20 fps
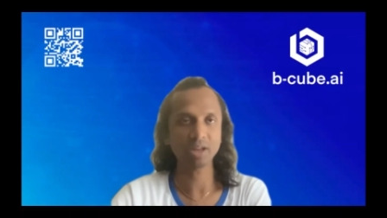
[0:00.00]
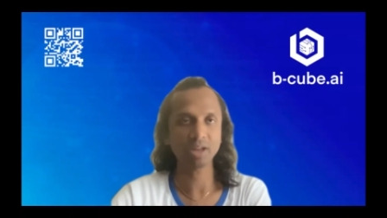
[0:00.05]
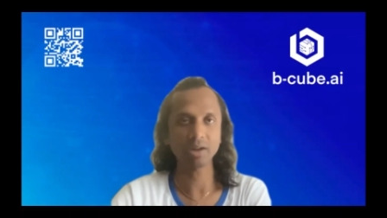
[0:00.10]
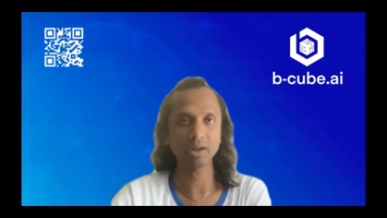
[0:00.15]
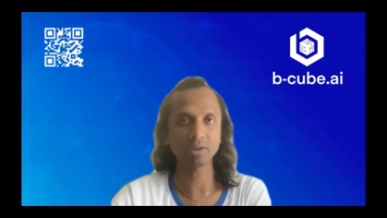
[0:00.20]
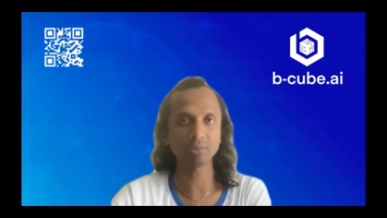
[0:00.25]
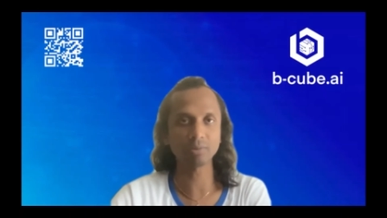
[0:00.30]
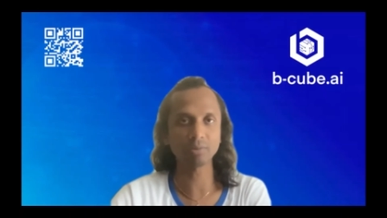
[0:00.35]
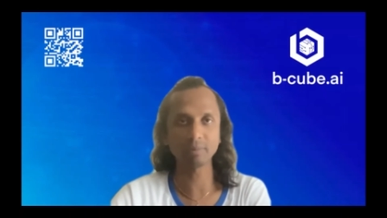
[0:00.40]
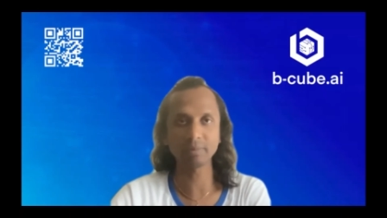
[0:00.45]

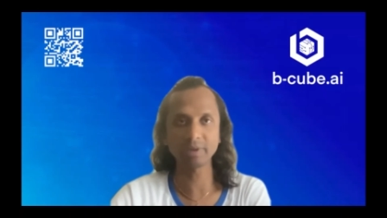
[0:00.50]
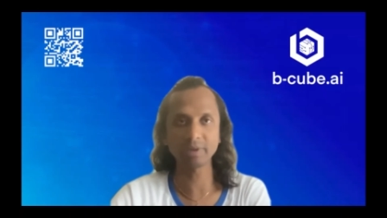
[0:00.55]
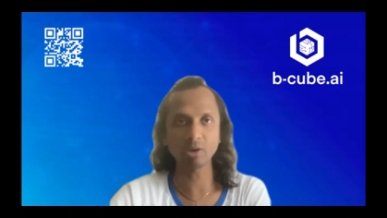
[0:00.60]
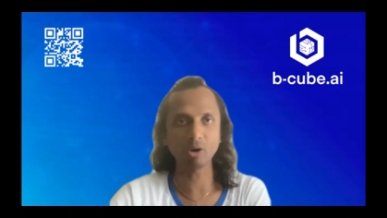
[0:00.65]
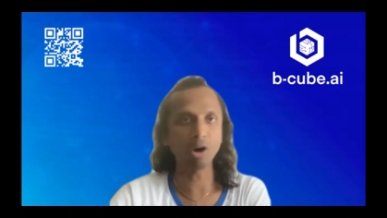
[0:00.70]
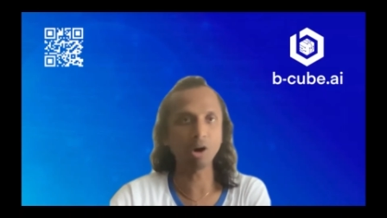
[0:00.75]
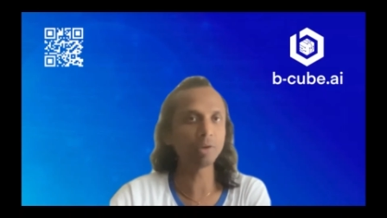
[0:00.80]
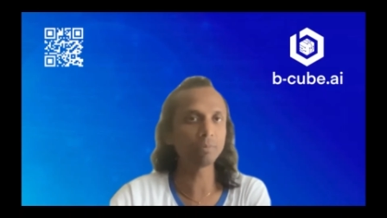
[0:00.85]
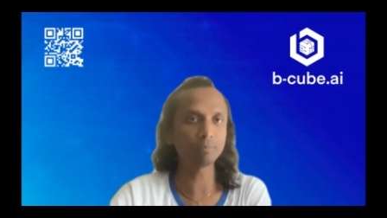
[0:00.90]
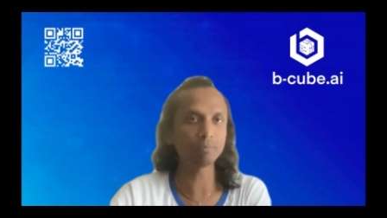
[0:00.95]
It will be
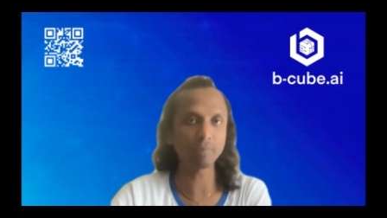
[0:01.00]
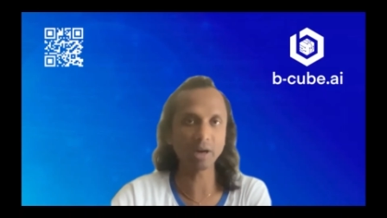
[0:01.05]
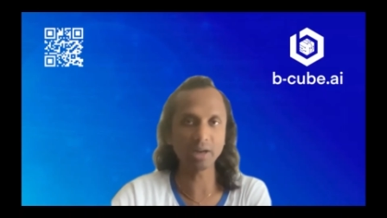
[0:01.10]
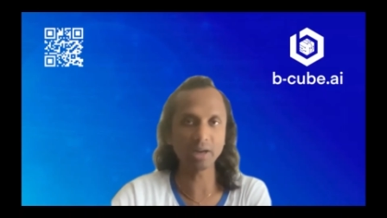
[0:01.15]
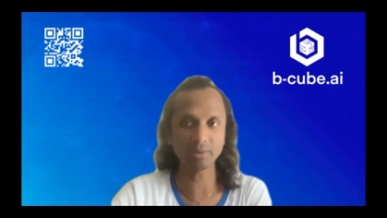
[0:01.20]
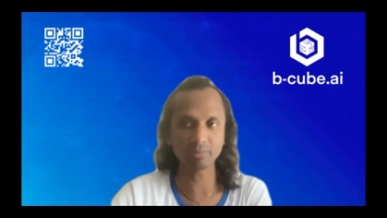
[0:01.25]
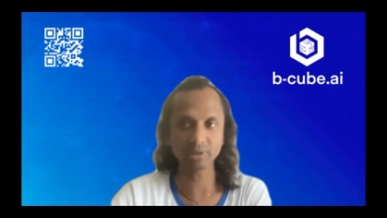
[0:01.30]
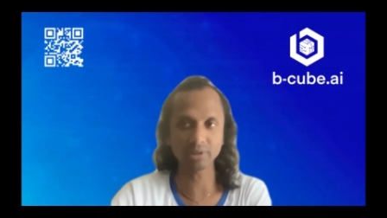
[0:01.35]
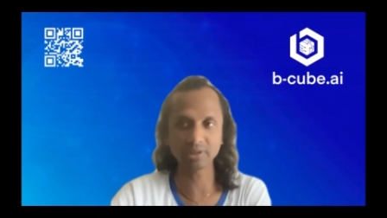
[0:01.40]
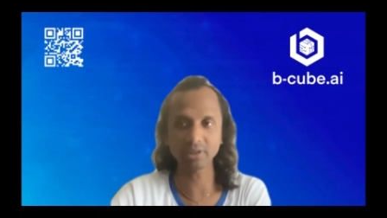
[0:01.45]
on
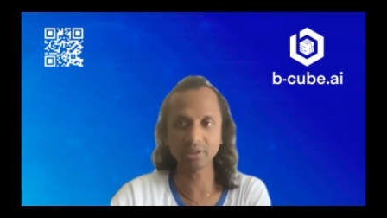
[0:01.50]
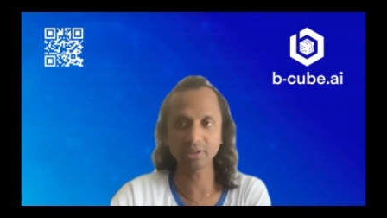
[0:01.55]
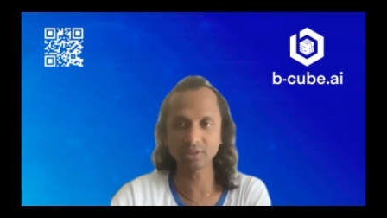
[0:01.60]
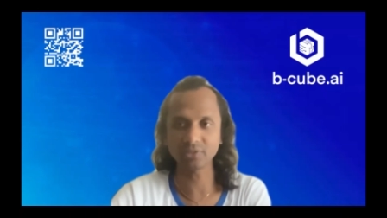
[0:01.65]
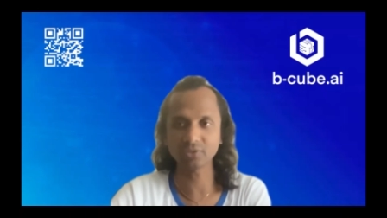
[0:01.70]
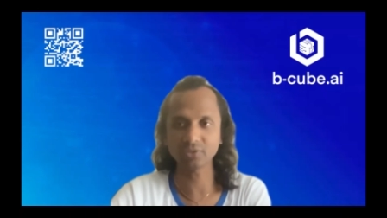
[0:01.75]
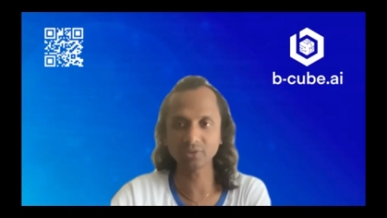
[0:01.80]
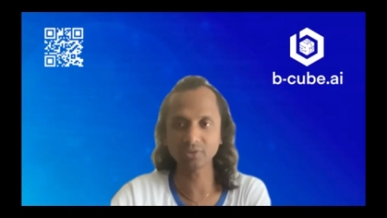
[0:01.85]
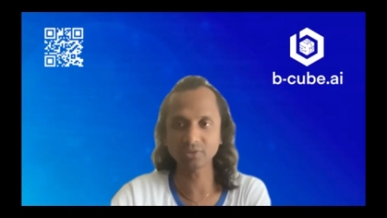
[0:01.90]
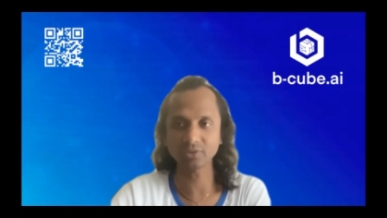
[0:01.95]
par with
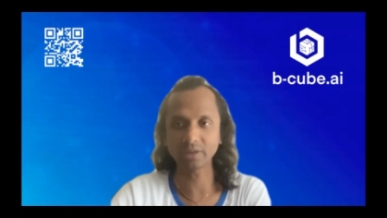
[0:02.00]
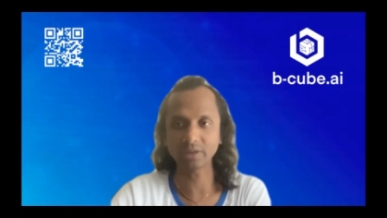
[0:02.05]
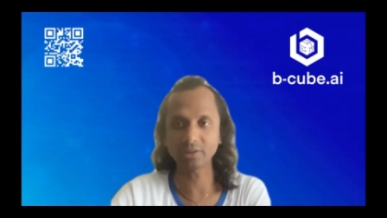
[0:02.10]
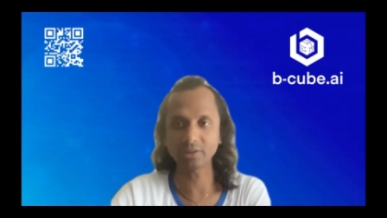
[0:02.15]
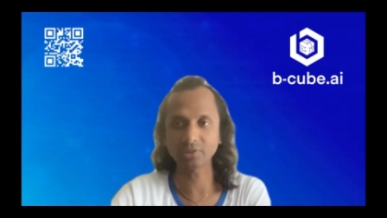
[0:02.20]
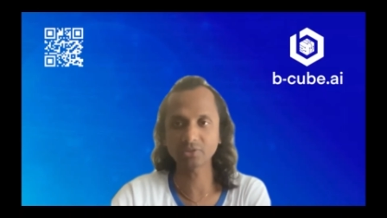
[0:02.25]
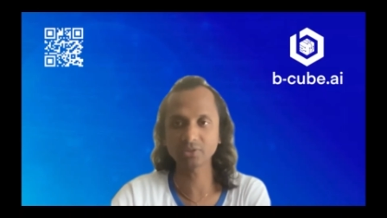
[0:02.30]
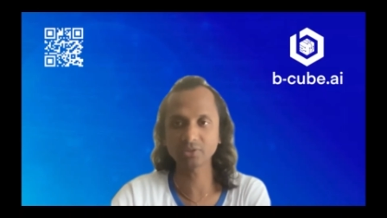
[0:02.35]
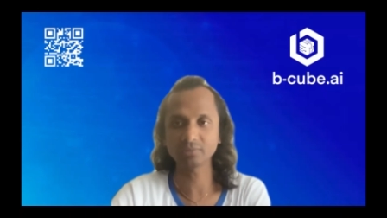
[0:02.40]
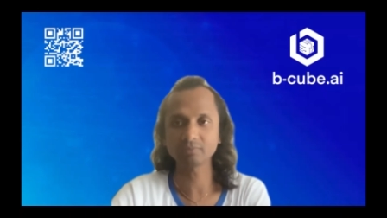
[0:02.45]
industry
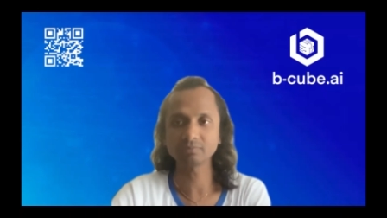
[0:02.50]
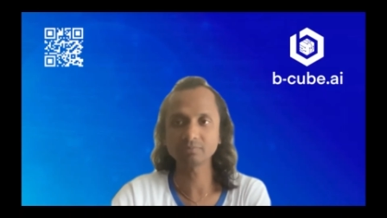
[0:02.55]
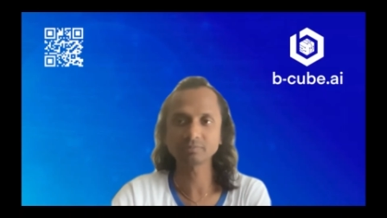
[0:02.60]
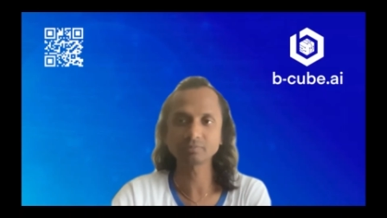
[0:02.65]
standards.